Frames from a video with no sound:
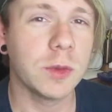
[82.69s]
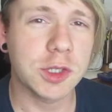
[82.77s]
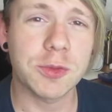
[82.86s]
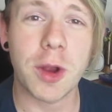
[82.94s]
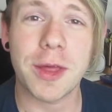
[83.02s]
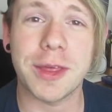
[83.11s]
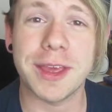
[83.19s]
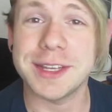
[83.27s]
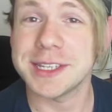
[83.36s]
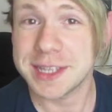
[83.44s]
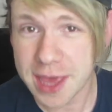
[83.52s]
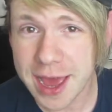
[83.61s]
Would you rather eat
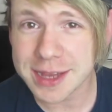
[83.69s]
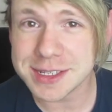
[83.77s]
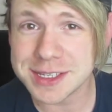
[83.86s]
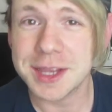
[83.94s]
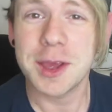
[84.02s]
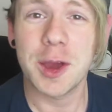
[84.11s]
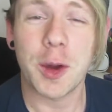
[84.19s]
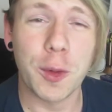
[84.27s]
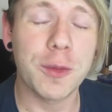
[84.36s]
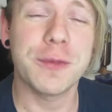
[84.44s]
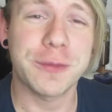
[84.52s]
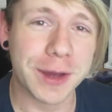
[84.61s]
a cat
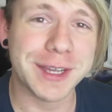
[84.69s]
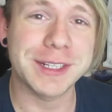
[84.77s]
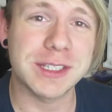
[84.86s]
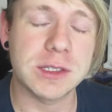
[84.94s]
or f a